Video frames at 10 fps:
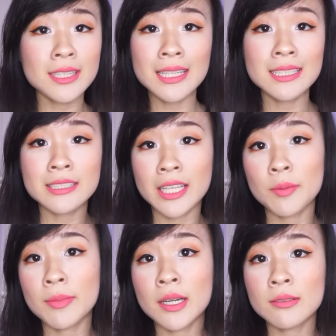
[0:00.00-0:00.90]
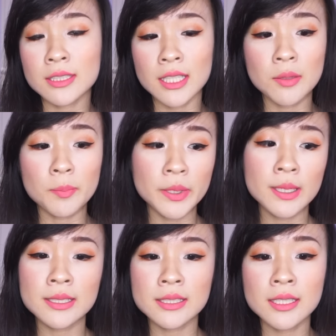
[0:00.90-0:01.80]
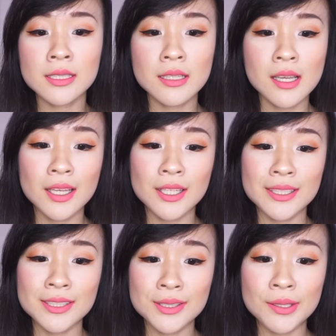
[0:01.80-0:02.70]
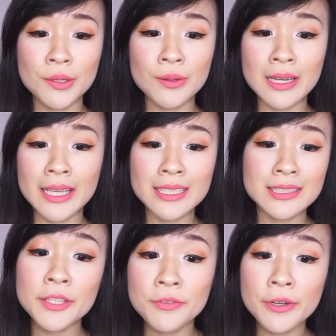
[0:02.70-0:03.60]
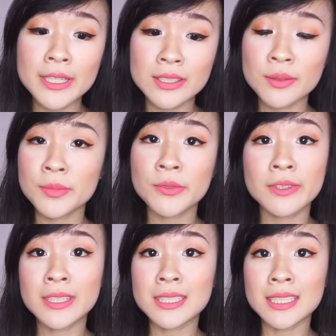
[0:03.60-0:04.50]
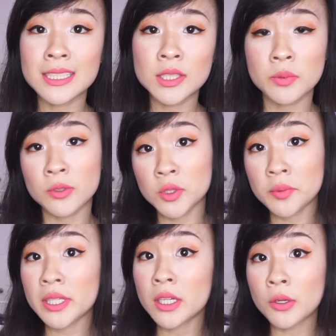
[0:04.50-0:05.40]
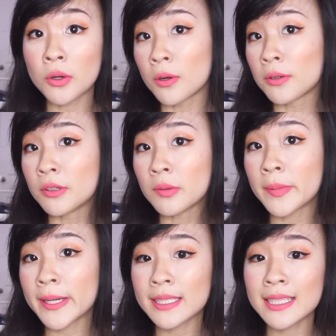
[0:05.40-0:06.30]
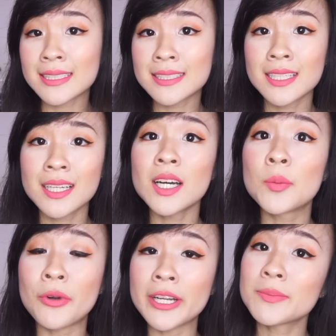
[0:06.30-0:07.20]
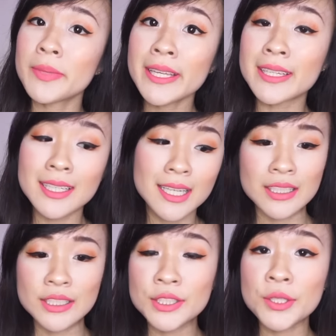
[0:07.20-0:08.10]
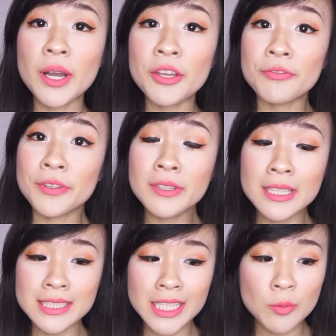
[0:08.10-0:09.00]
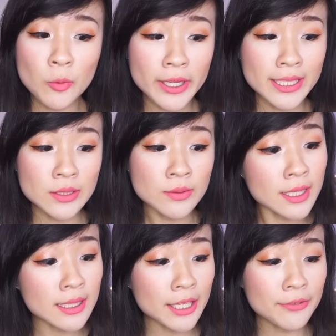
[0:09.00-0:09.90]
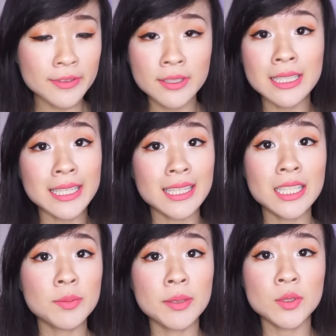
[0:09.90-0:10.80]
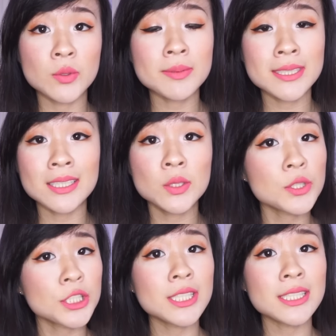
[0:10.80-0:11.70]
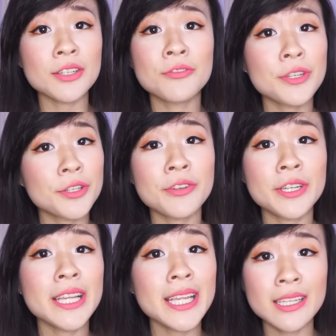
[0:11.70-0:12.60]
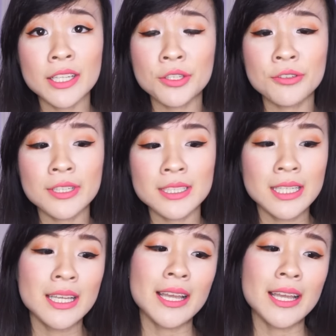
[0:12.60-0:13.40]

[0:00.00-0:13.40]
the colors came out in person. So like, take for example, this is supposed to be a coral, but it's a bright pink. So I feel the same way as well. I feel like ColourPop's website swatches are very very inaccurate,